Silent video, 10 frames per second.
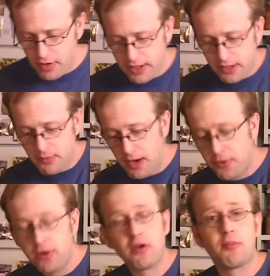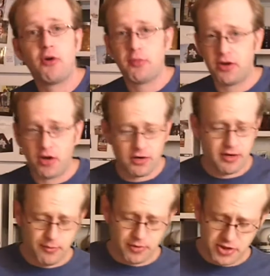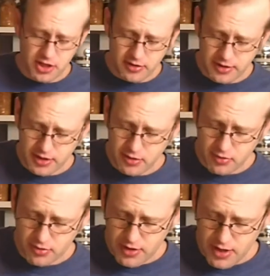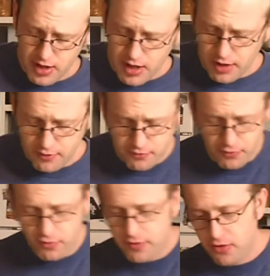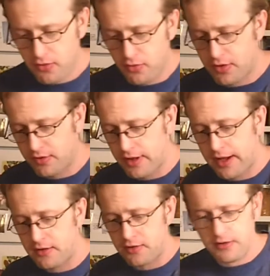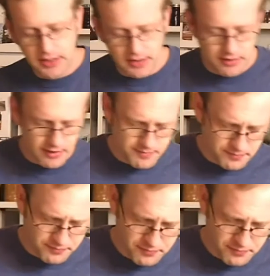grind them up and you can put them in, on top of chili or other foods that you like a little heat in.